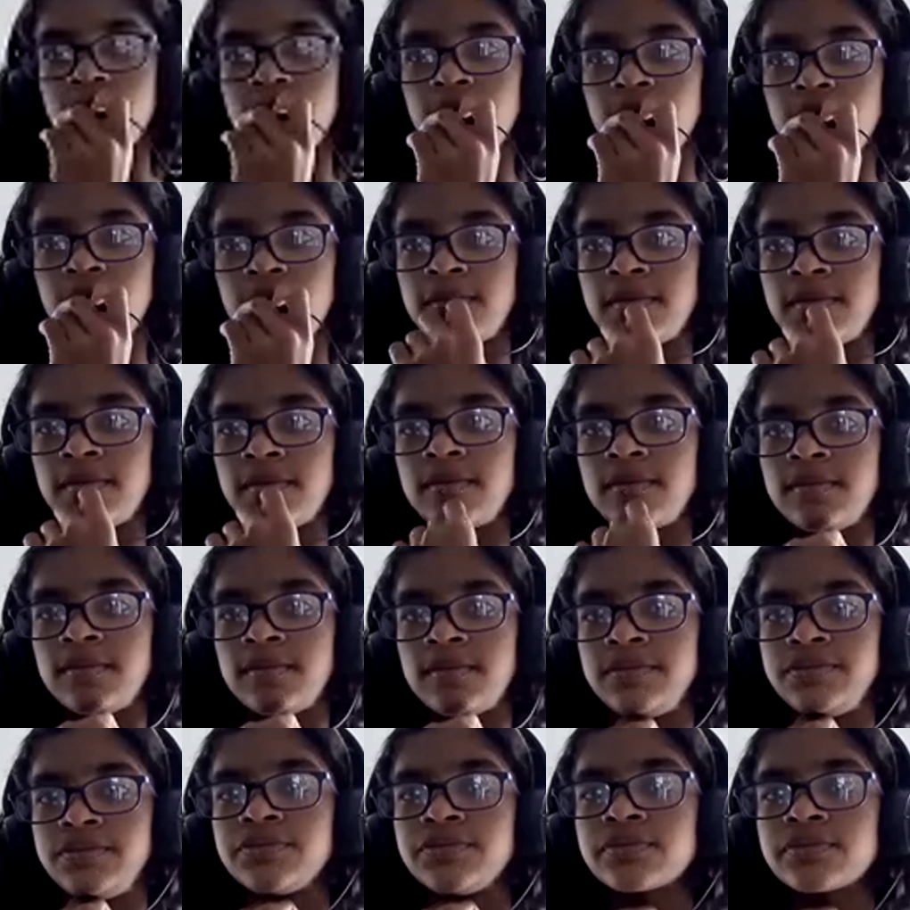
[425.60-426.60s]
can't
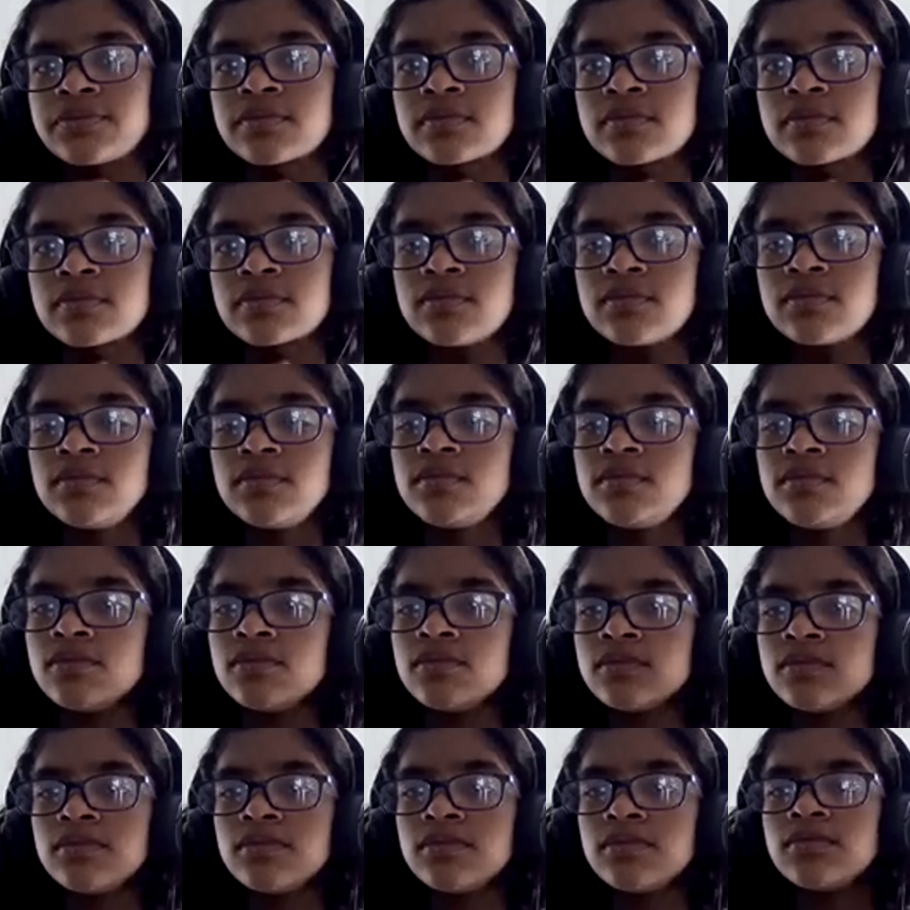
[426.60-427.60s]
exist on the
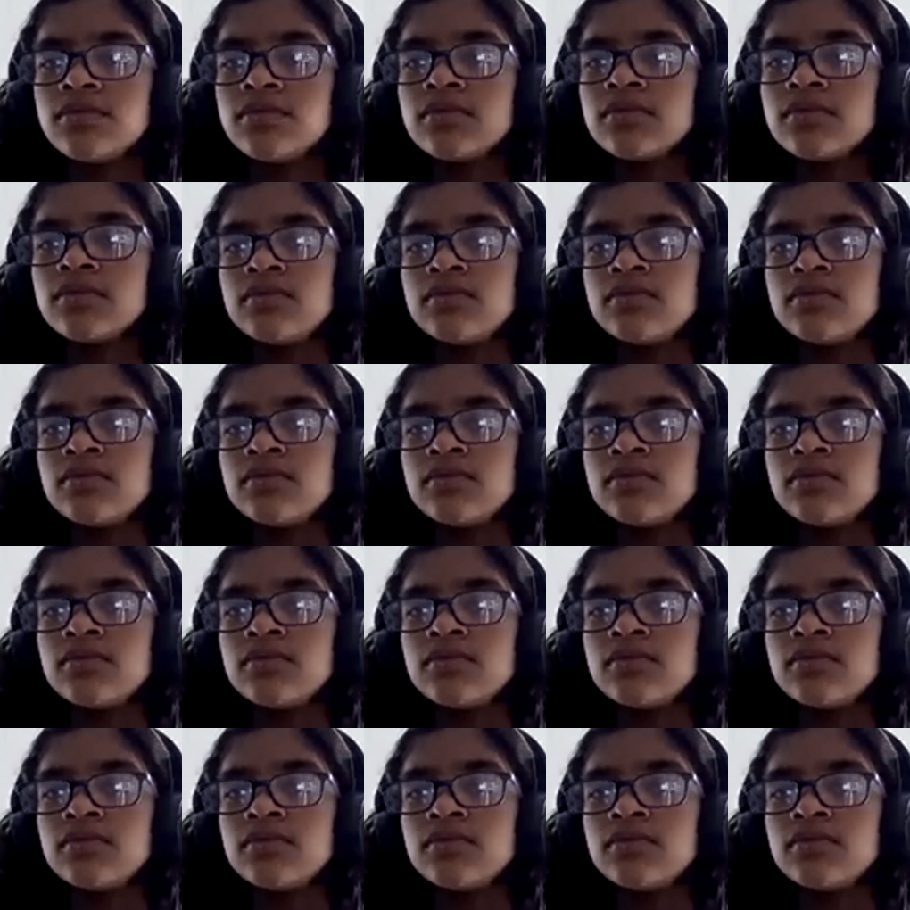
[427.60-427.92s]
earth